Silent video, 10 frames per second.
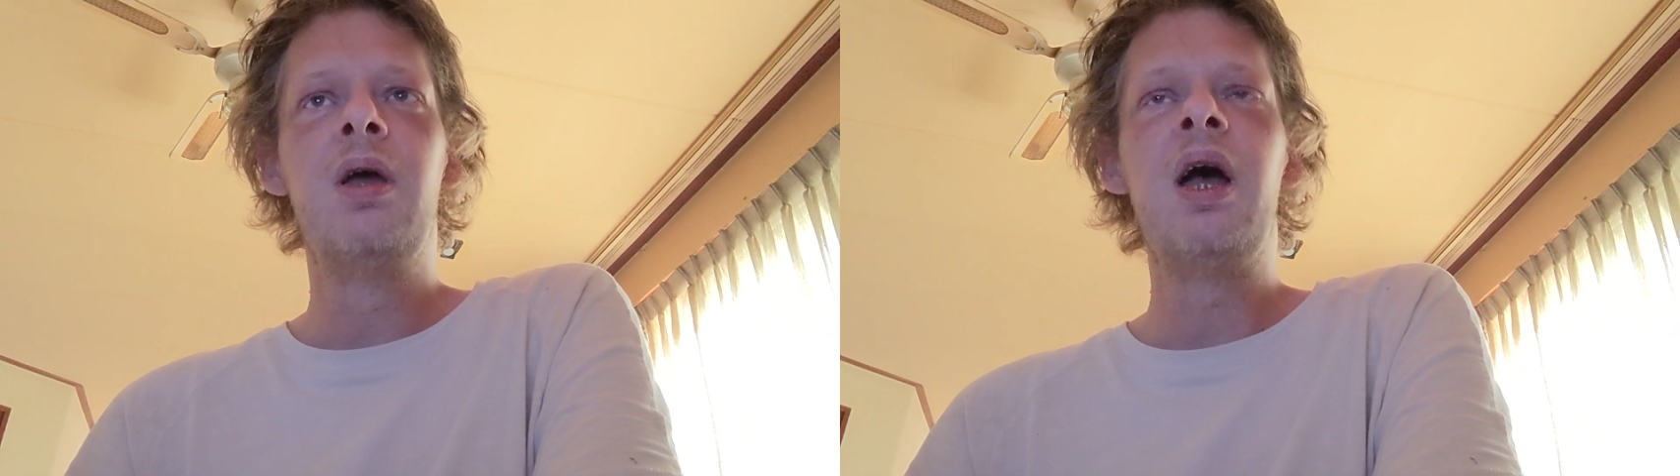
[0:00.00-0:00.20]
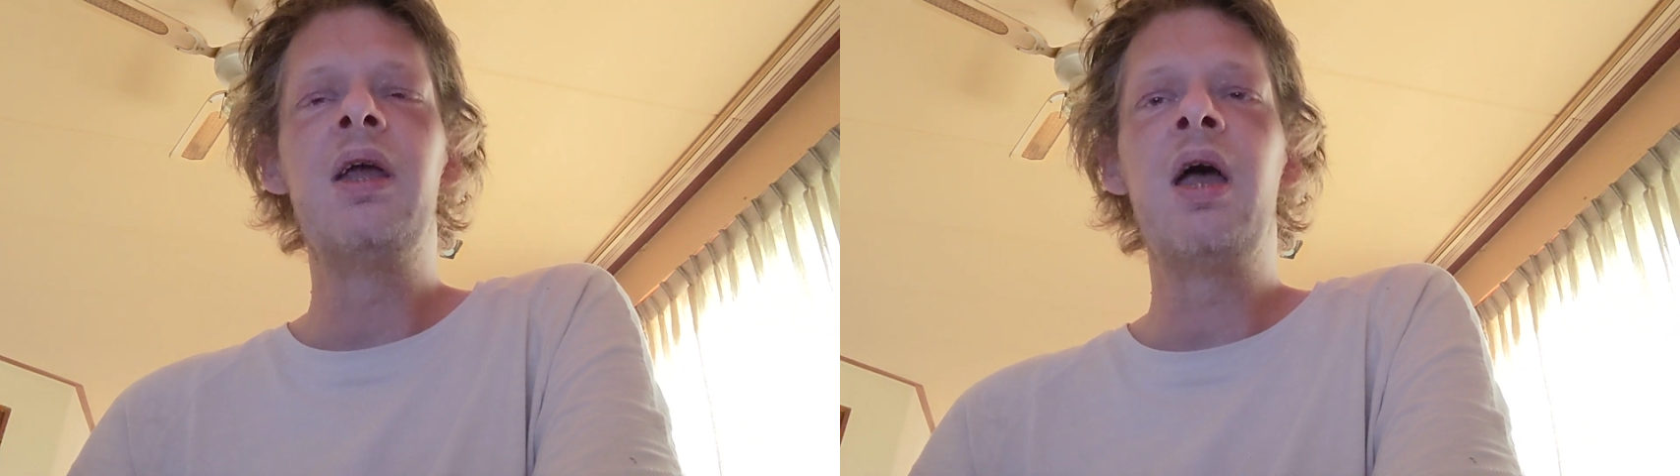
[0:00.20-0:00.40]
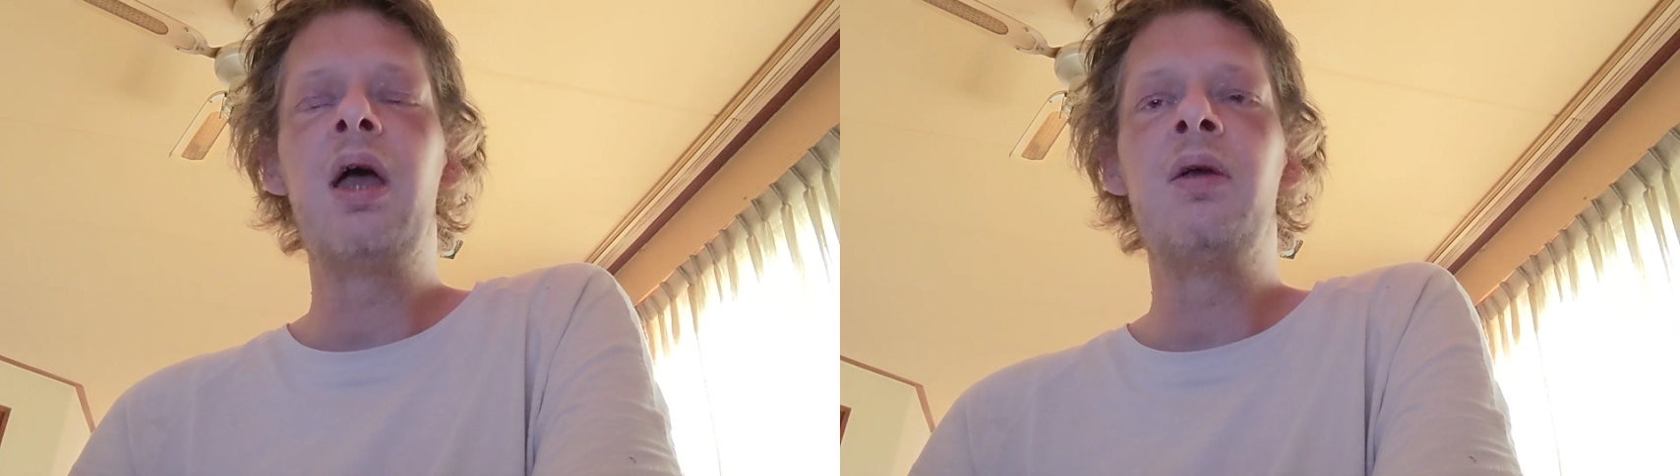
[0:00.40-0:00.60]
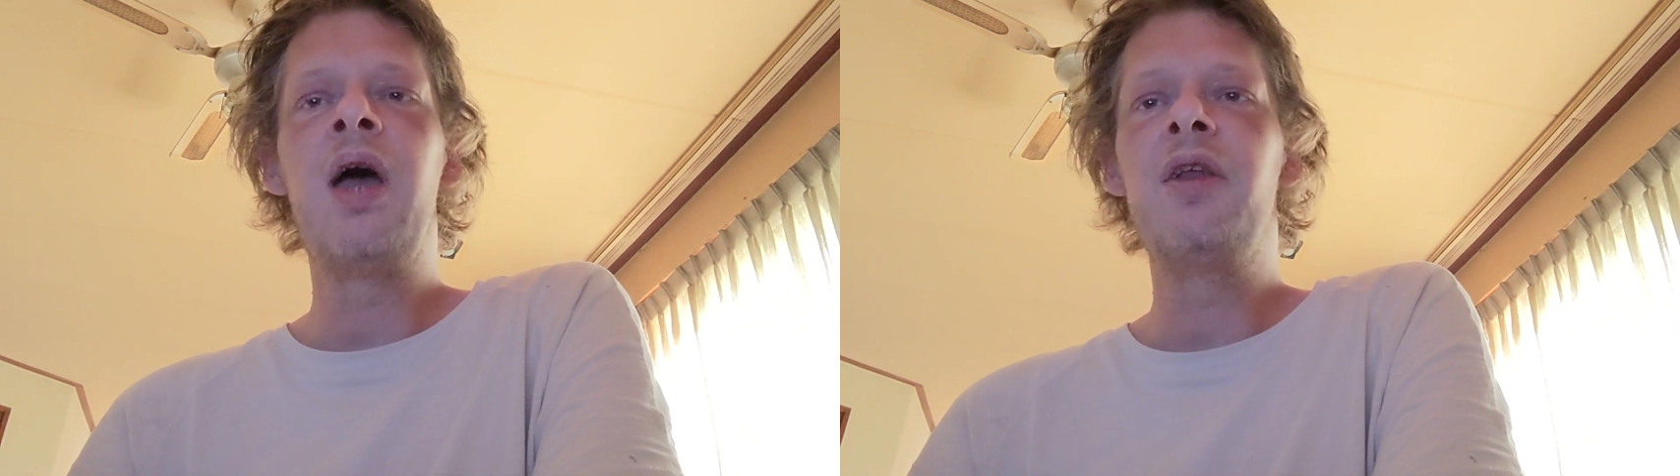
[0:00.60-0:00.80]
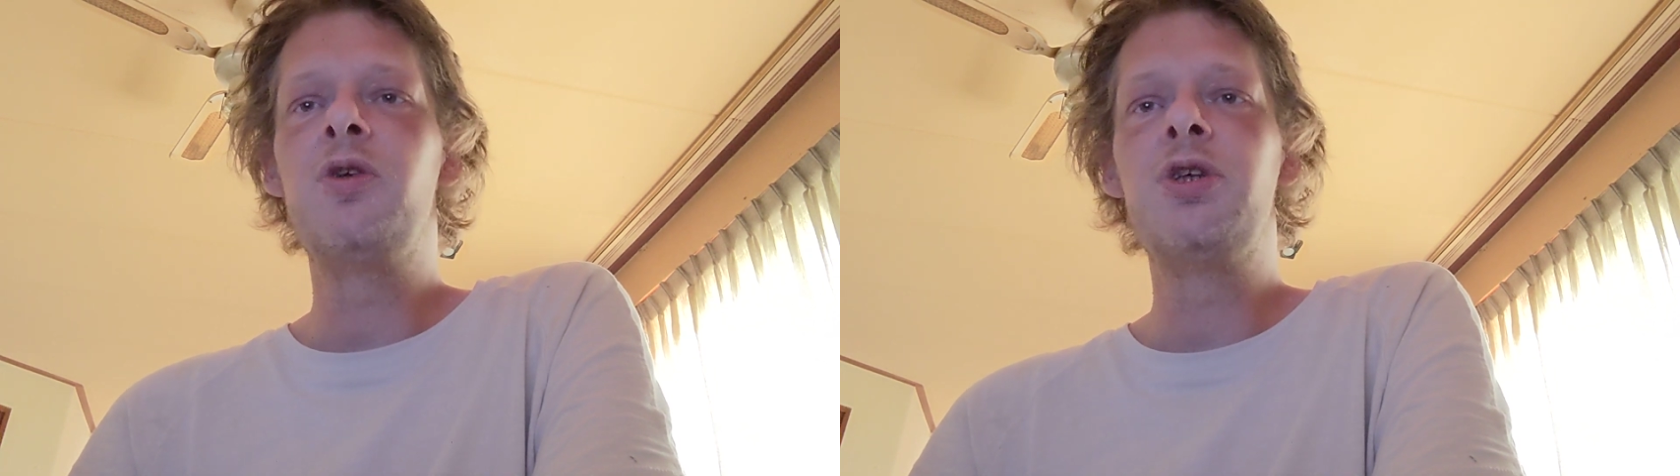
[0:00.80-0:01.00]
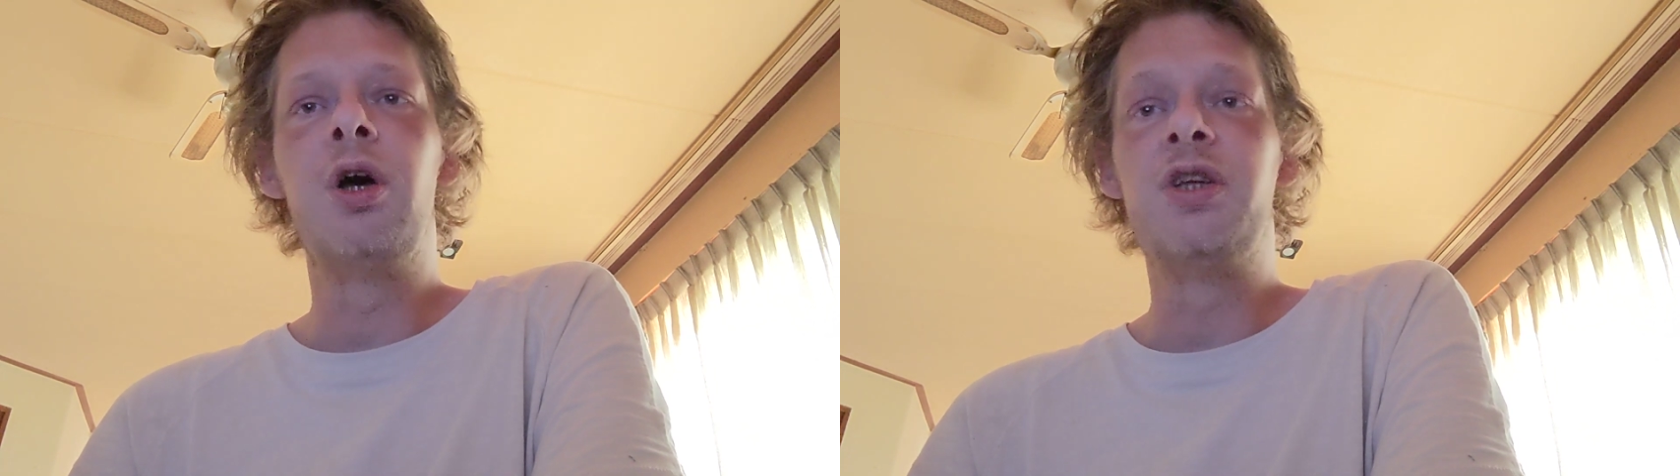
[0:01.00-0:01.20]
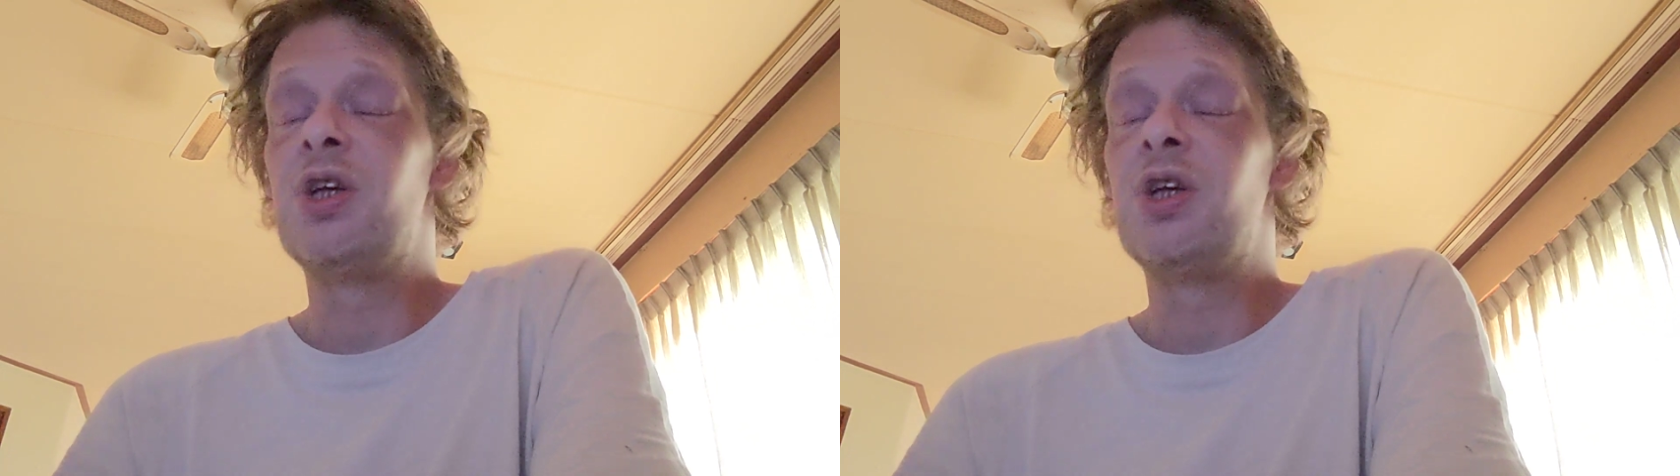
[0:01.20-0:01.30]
I had to start